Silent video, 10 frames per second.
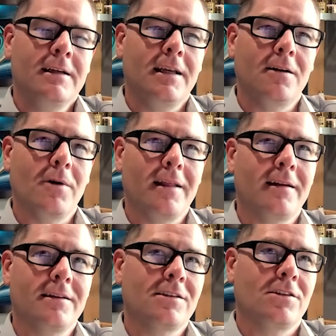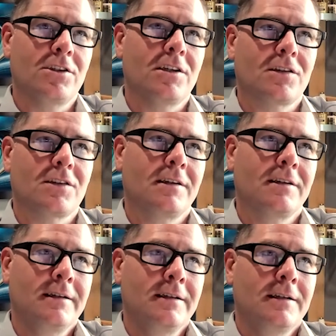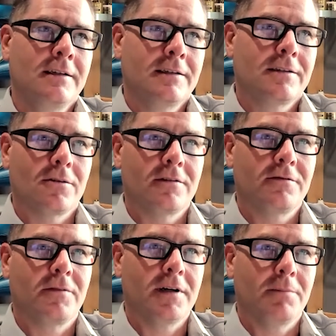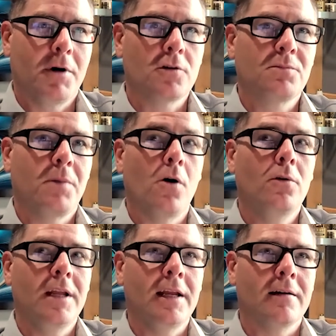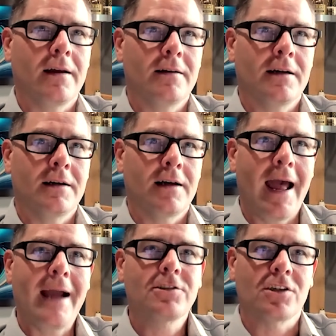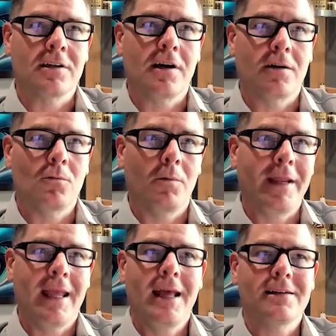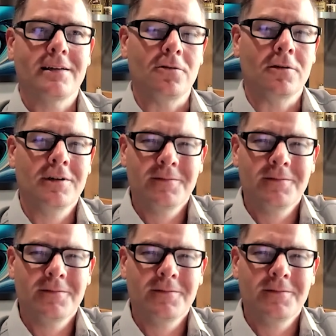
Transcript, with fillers: in a way that isn't just sort of uh, postponing uh, action on what we can't do?